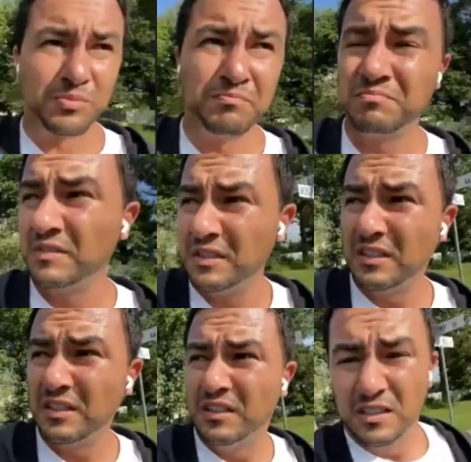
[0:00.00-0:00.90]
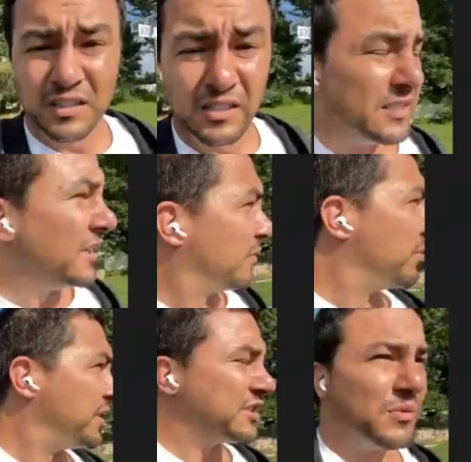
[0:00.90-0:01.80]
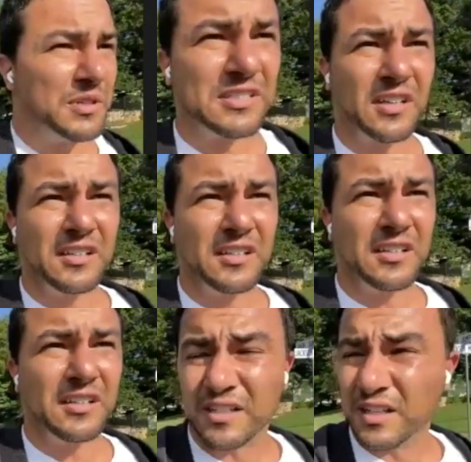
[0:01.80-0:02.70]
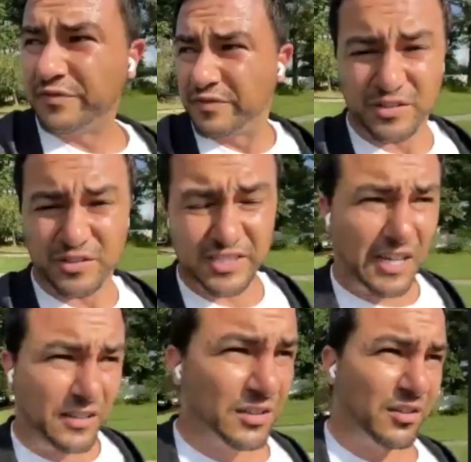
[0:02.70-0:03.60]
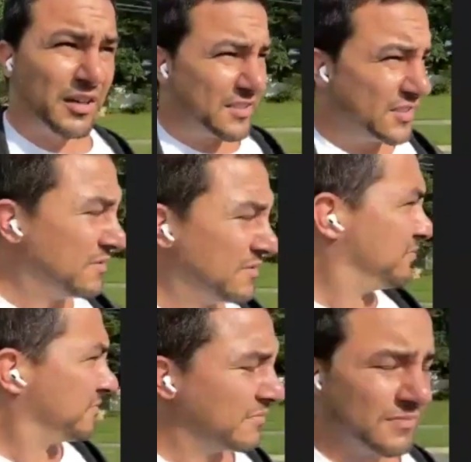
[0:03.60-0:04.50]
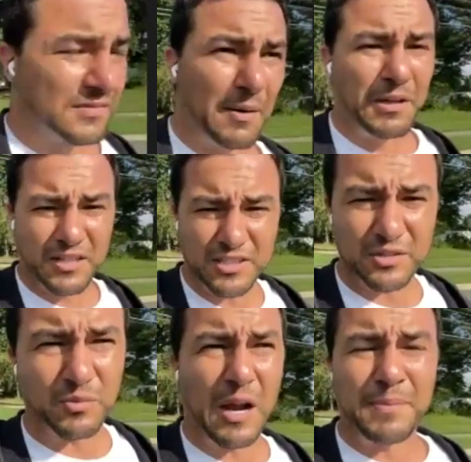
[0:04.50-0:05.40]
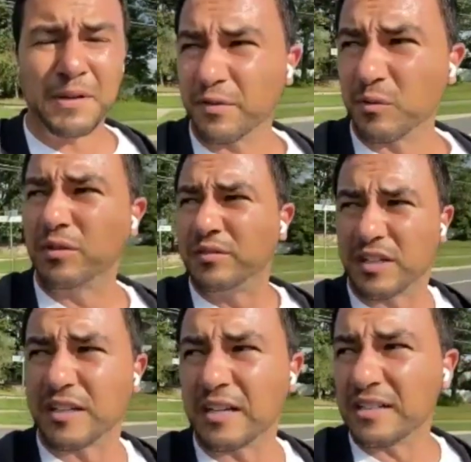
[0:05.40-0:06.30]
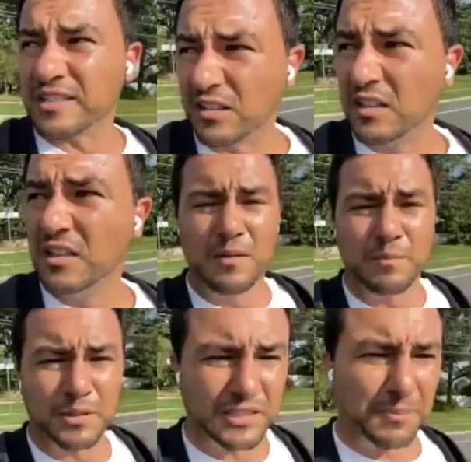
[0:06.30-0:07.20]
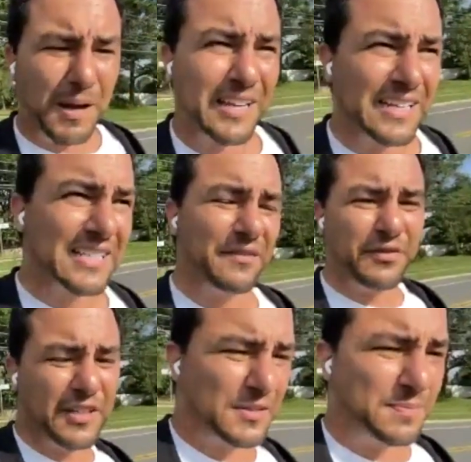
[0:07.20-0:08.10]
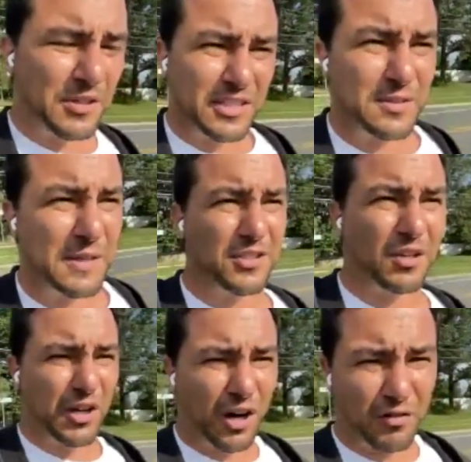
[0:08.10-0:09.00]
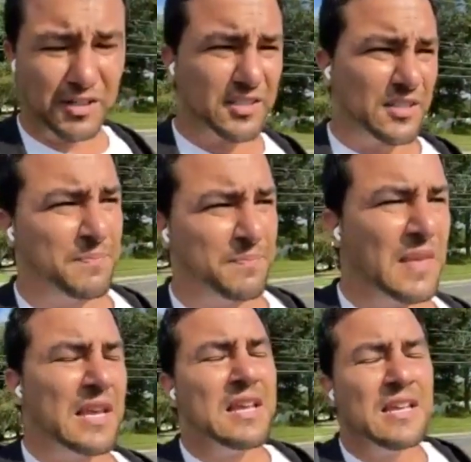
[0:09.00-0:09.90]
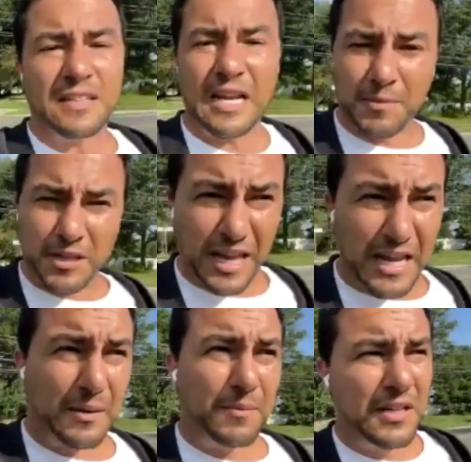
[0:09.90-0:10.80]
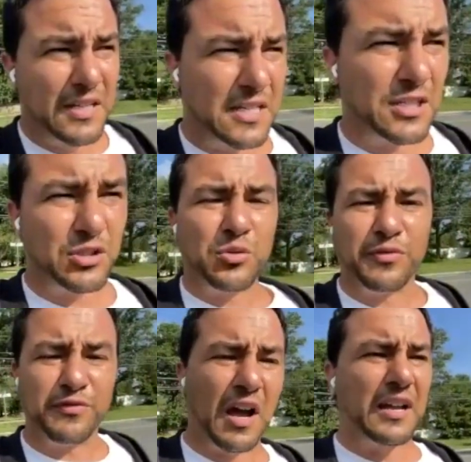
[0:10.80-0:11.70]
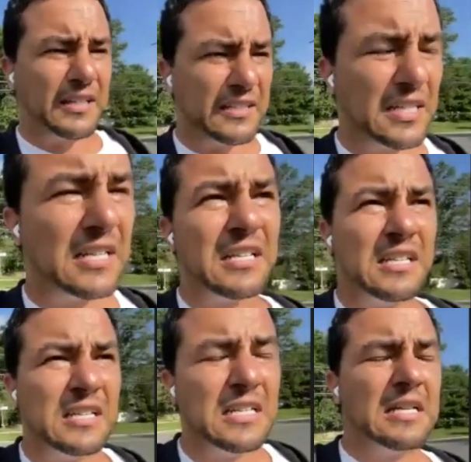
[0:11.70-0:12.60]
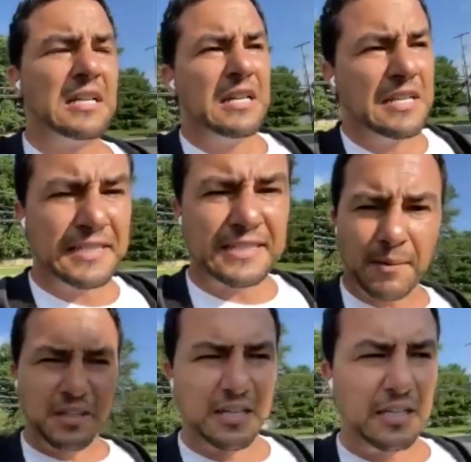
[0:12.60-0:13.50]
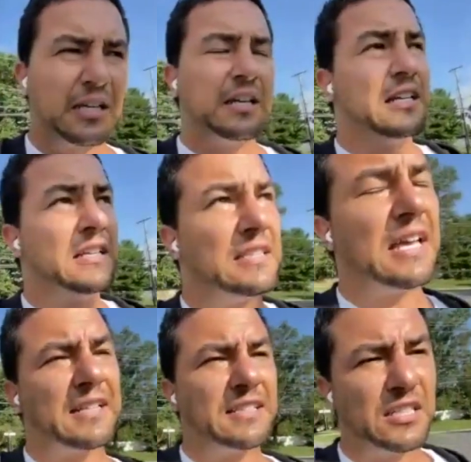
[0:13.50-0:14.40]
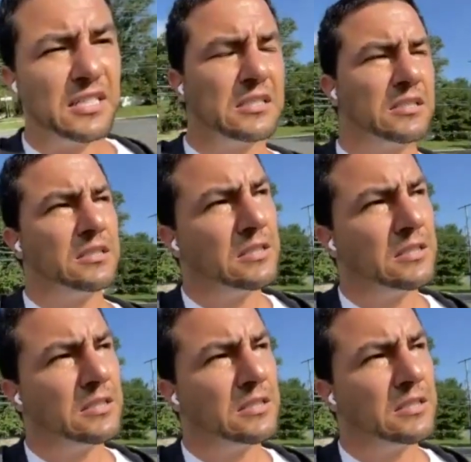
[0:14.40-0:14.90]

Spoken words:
to, what it's always done. There's a seller, great. God bless. We're happy everyone can sell. But the buying is infinite because it's based on recurrence. The name of the game is to find something that